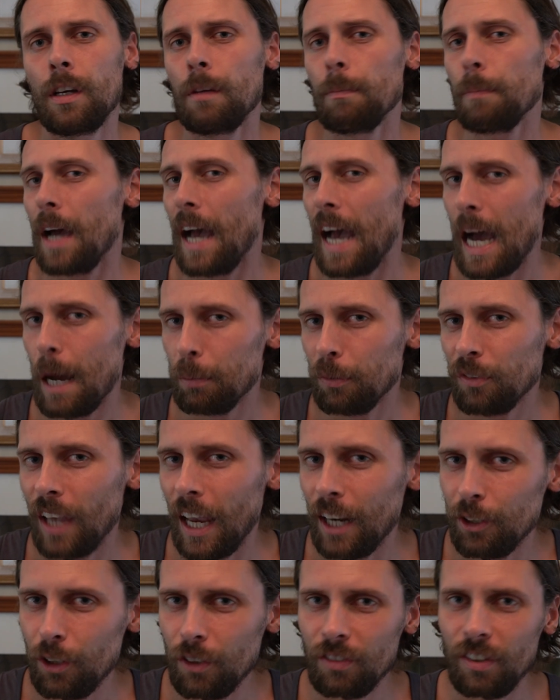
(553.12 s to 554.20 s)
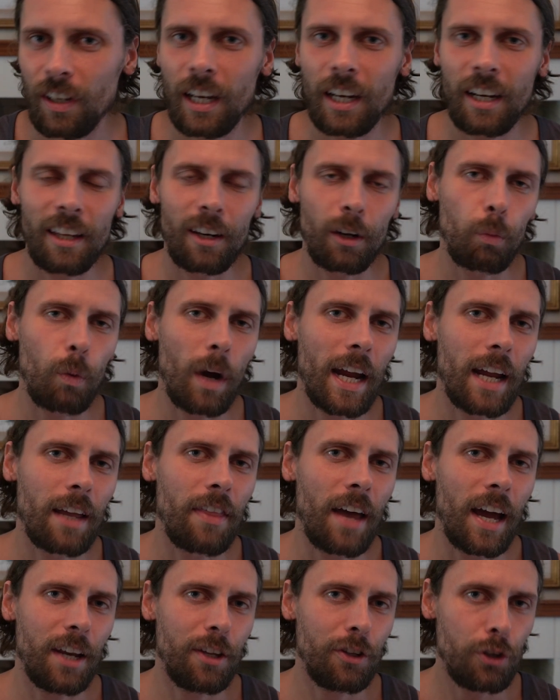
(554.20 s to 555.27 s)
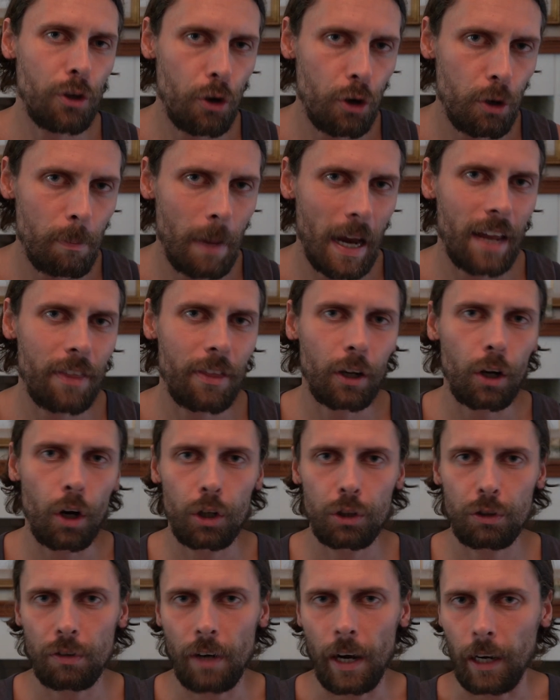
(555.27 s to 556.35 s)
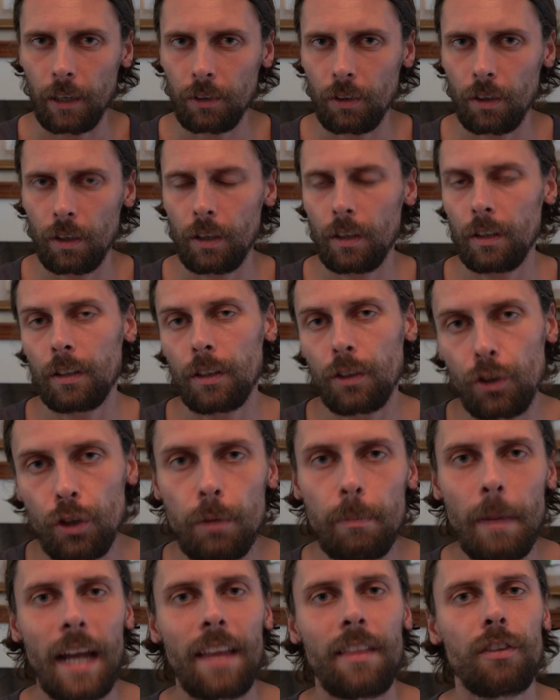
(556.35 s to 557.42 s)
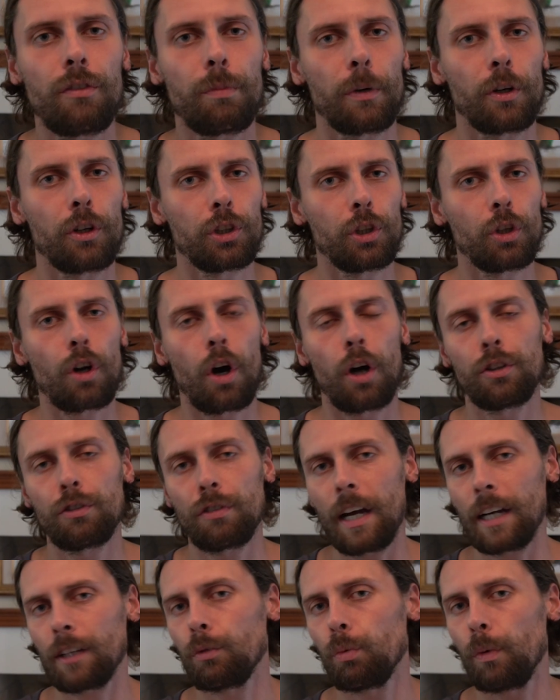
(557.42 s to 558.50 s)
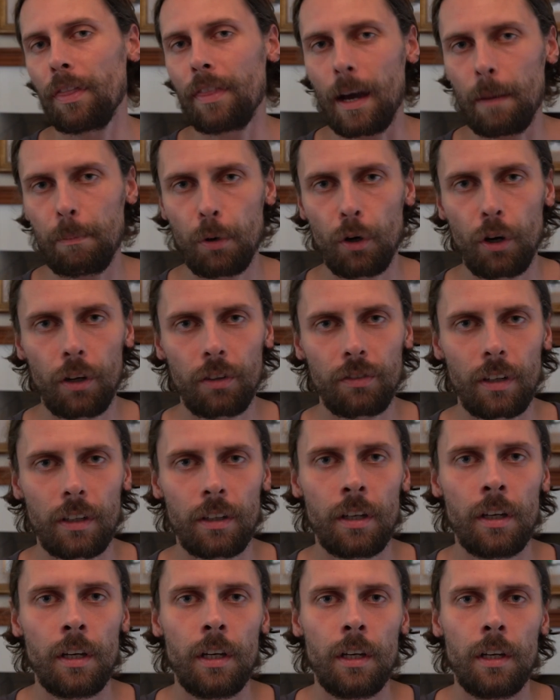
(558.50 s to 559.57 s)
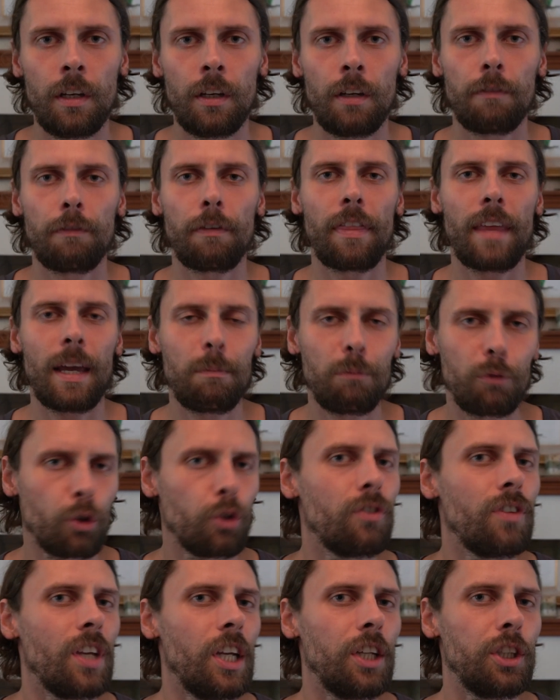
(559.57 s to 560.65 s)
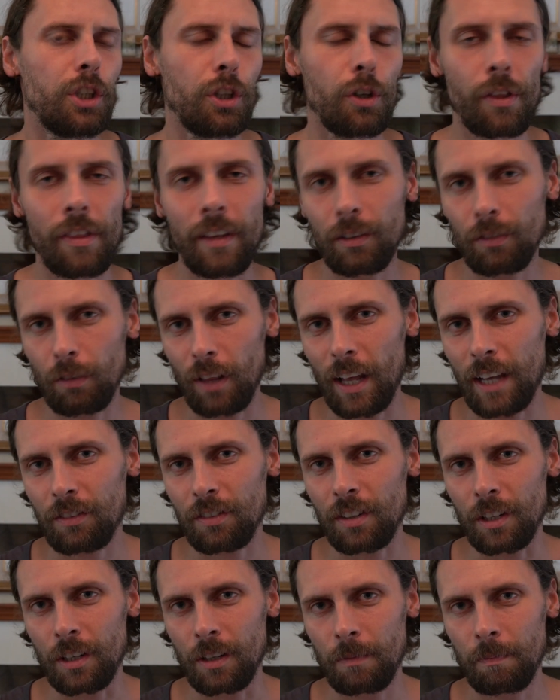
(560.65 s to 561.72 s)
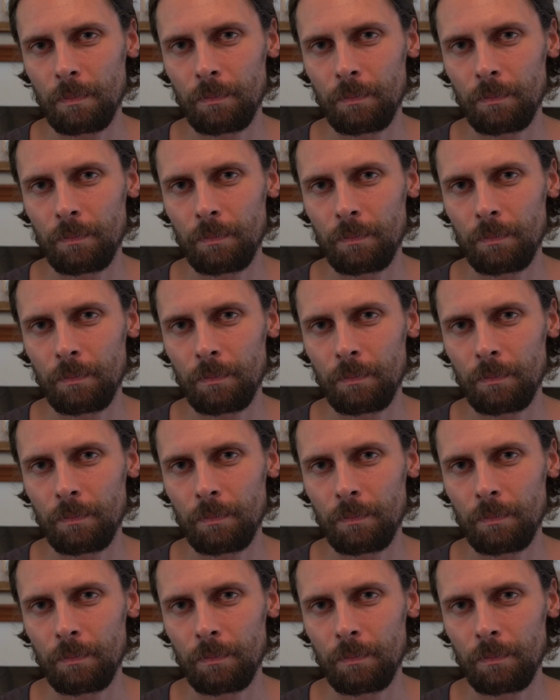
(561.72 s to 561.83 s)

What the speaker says: perhaps can you see it in a way that you made the contract, you made the spiritual contract with that person for them to teach you this lesson.